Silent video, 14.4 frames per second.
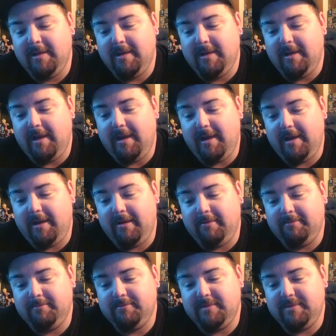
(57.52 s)

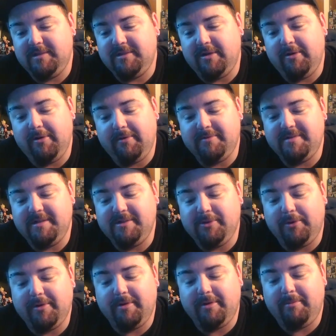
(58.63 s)
And so obviously
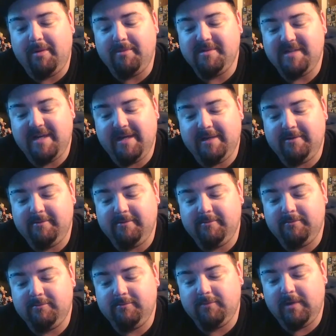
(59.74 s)
talking to mum and dad
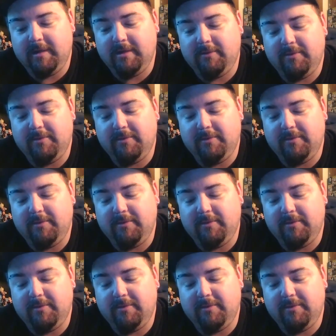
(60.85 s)
and what